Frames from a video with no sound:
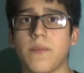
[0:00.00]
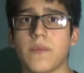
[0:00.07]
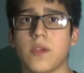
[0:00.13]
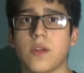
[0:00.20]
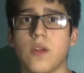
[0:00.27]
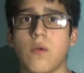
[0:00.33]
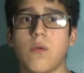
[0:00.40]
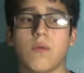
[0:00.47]

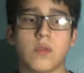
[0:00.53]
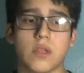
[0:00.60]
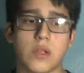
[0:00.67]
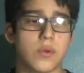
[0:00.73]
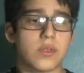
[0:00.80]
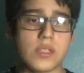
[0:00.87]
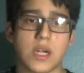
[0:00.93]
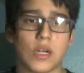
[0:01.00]

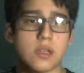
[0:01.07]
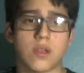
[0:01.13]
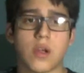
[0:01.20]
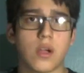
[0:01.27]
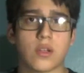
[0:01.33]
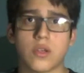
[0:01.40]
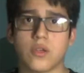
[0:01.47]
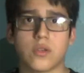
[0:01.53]
There was not a
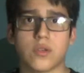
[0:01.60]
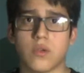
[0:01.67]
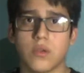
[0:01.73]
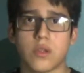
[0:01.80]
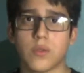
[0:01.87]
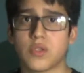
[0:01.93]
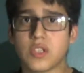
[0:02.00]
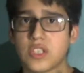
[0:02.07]
doctor's.
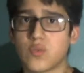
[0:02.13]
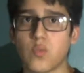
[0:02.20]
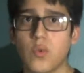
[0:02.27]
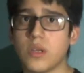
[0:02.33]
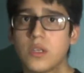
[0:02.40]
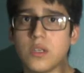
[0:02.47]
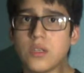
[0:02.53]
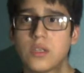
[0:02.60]
There was this
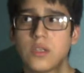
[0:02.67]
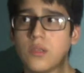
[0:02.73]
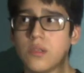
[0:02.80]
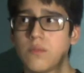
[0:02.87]
one